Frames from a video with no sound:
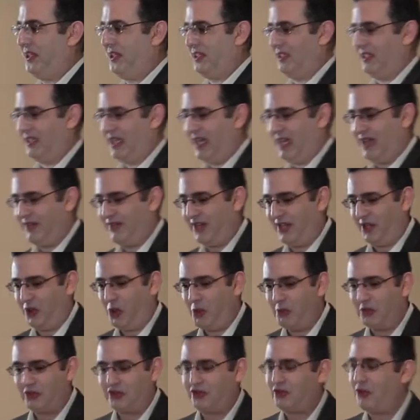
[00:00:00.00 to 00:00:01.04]
I have an
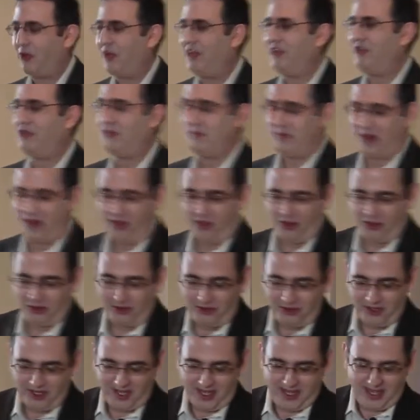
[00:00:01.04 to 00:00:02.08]
almost
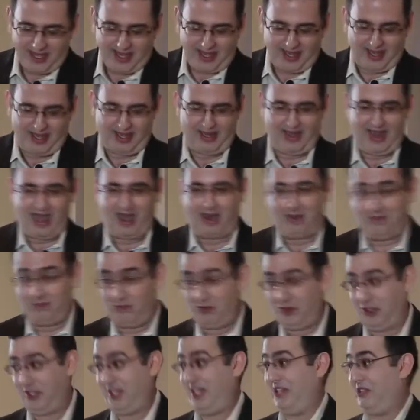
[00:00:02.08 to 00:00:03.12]
22-month-old, and now I'm
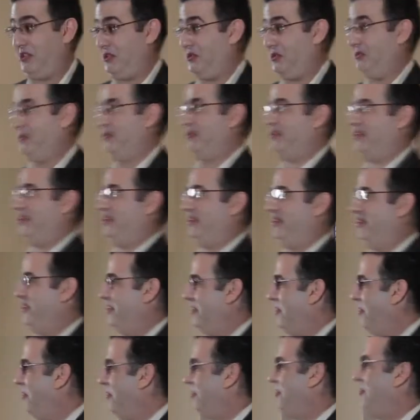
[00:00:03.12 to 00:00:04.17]
really attuned to the
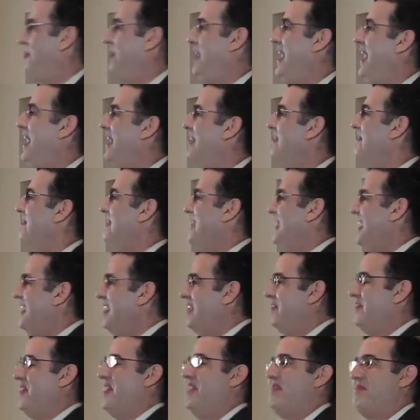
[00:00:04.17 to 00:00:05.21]
whole creative and the
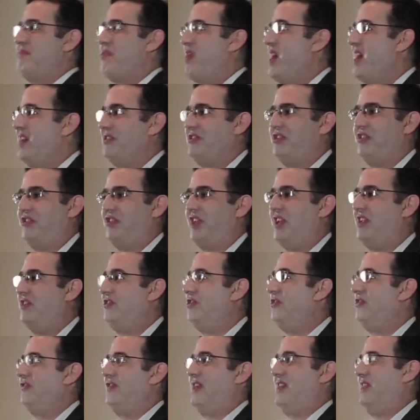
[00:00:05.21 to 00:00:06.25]
innovative process, and it's
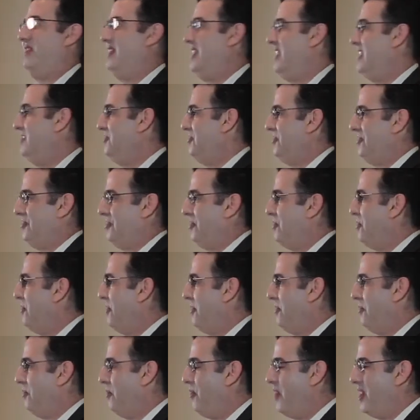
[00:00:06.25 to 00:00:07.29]
just fantastic to go ahead
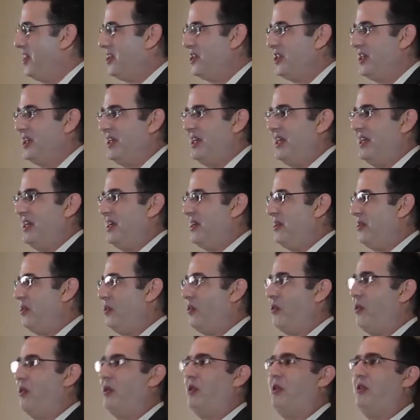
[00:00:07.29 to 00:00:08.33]
and watch. The
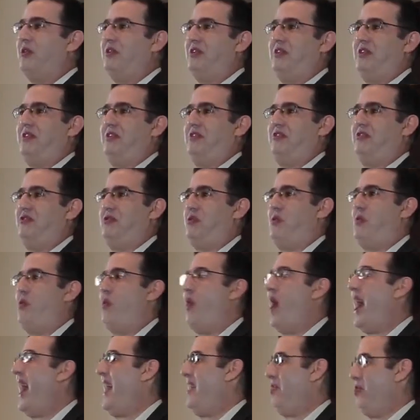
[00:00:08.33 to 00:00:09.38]
world is
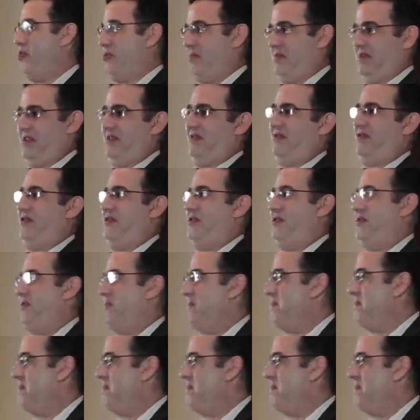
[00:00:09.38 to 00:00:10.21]
wide open for her.